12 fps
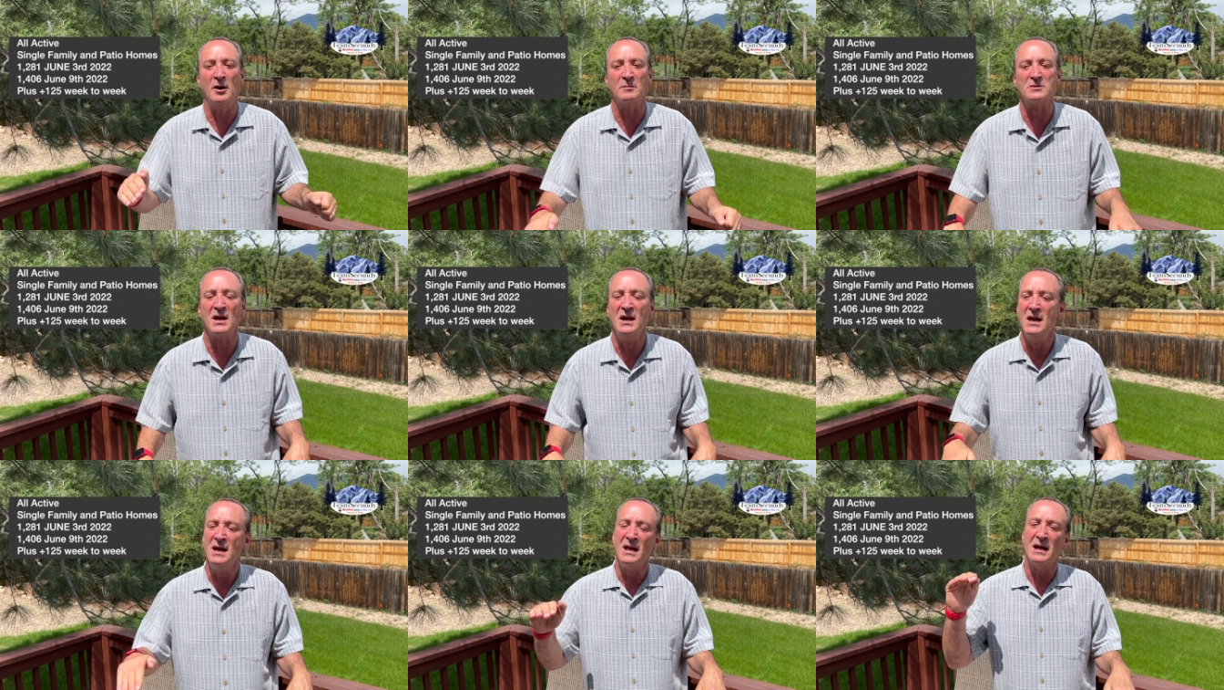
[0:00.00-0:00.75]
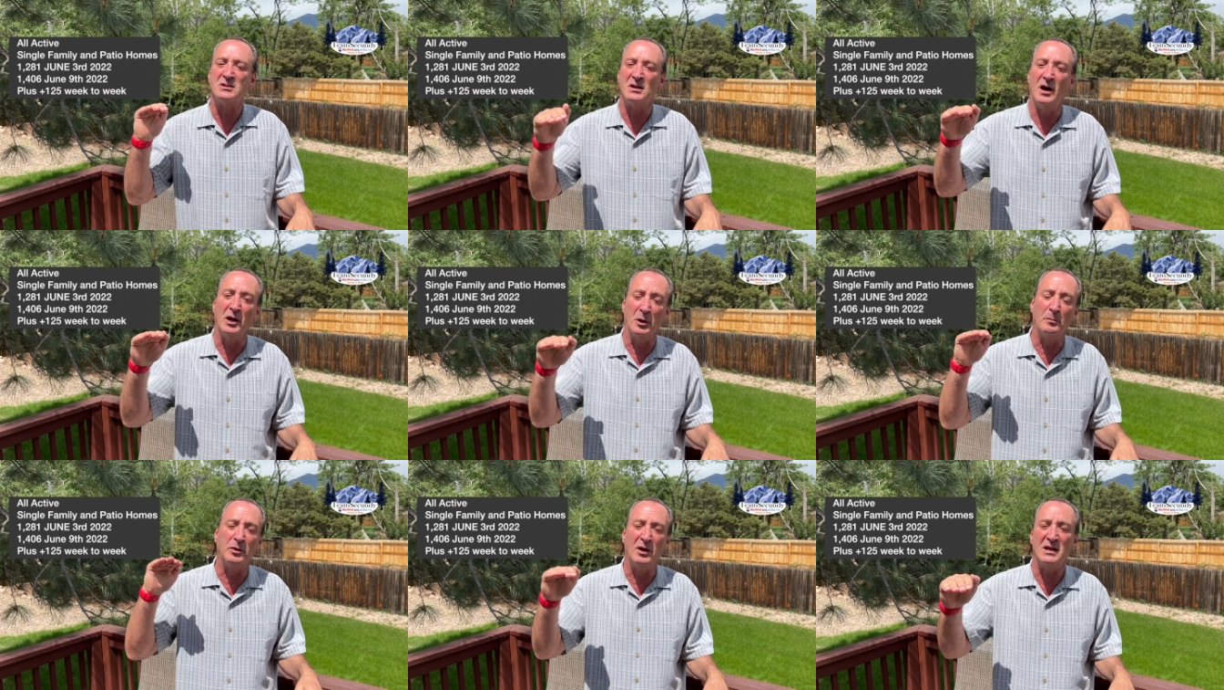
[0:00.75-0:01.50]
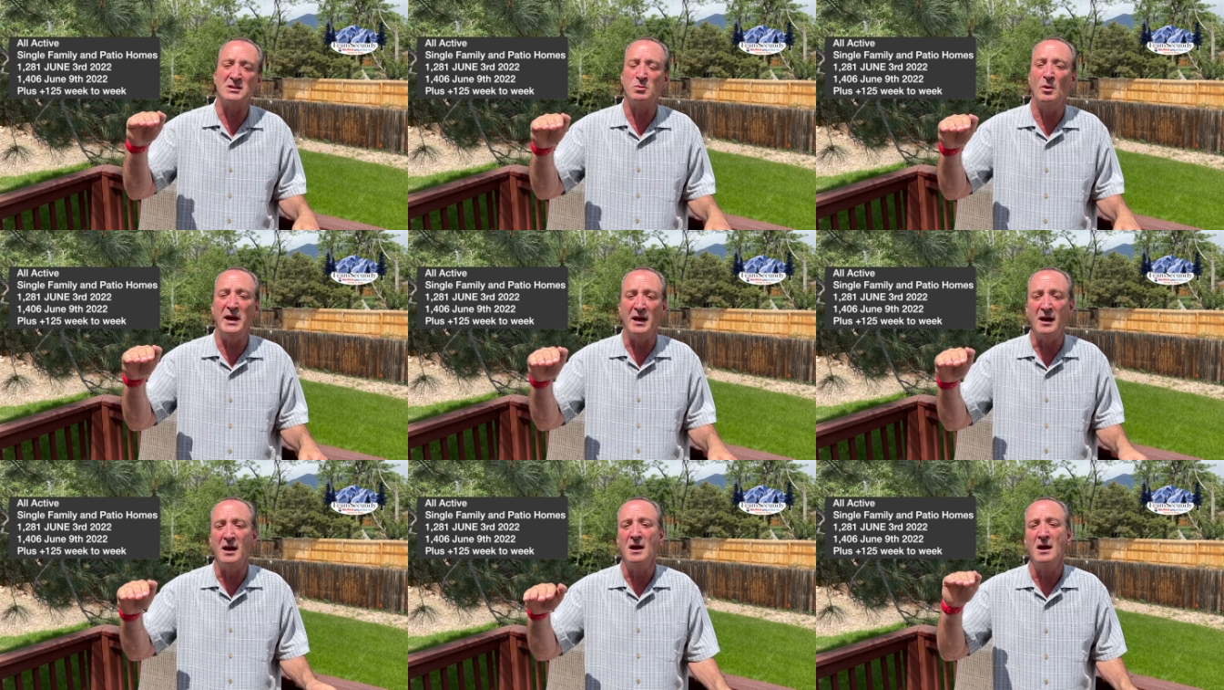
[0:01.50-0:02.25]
homes. That's another plus week